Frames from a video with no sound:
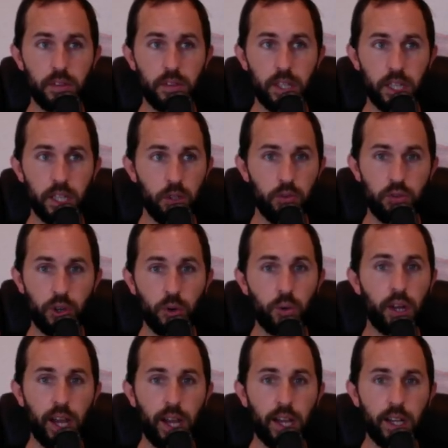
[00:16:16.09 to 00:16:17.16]
that you don't
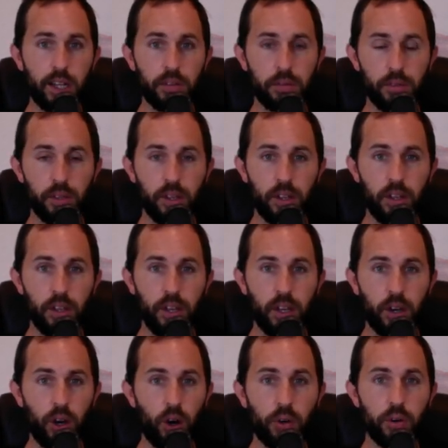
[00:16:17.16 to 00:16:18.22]
have
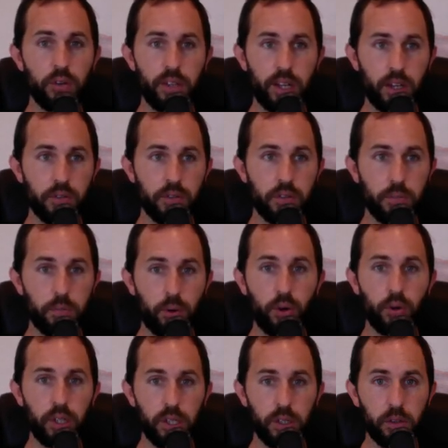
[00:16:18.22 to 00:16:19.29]
100,000
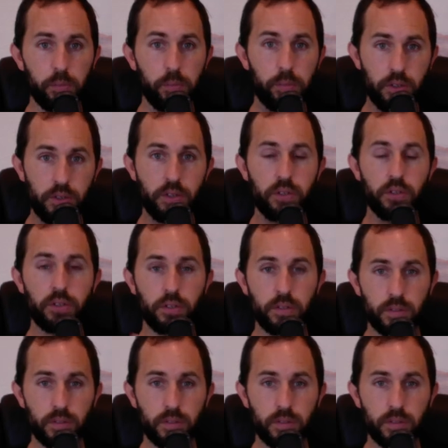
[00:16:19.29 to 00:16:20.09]
per year business.